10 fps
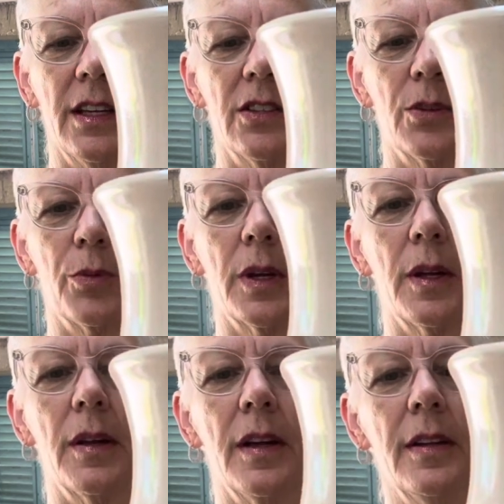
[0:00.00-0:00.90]
It's a
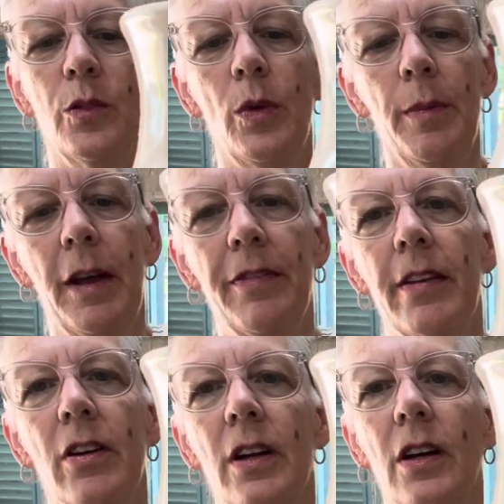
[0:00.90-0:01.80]
really, it's one of my
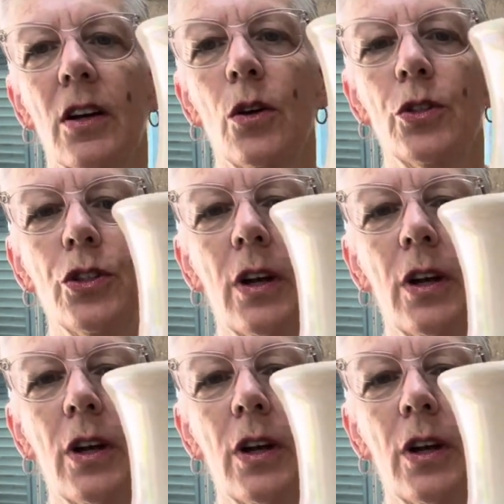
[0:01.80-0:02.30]
favorite go-to